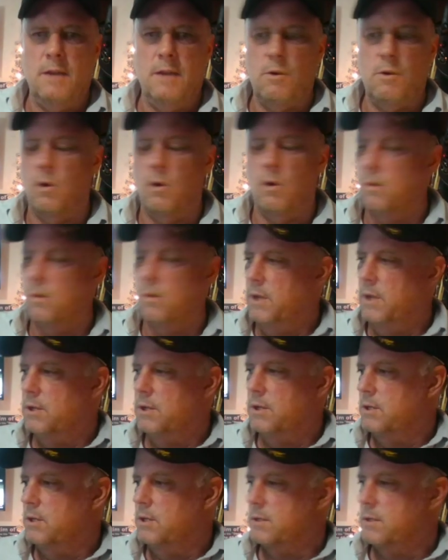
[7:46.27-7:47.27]
or we could
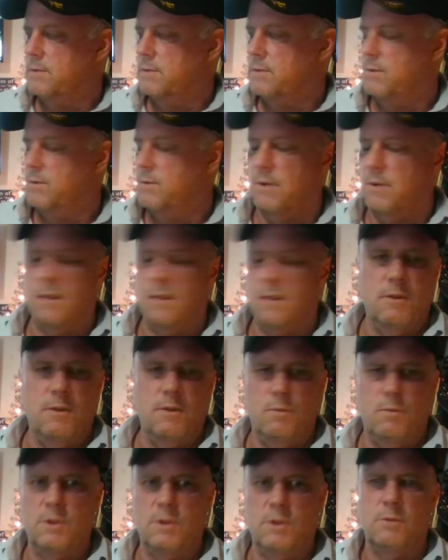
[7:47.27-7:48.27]
just strengthen the
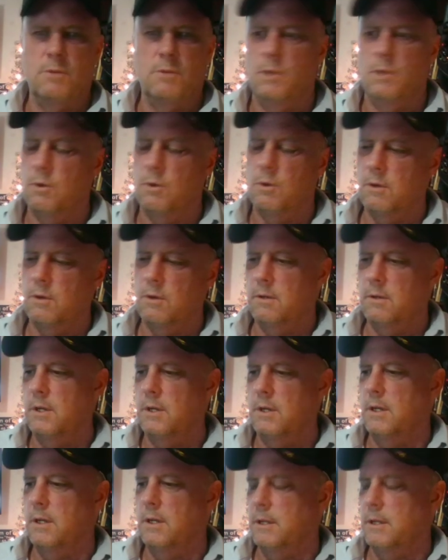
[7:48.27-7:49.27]

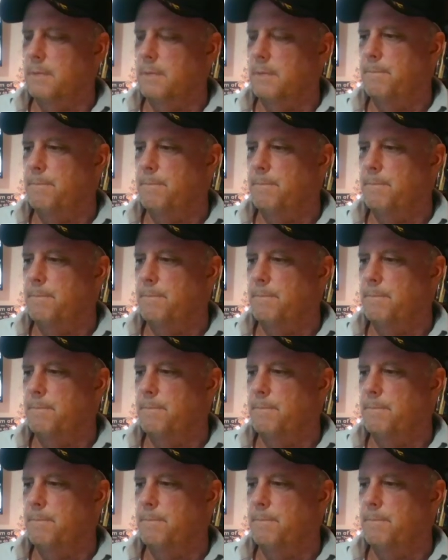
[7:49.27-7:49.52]
whistleblower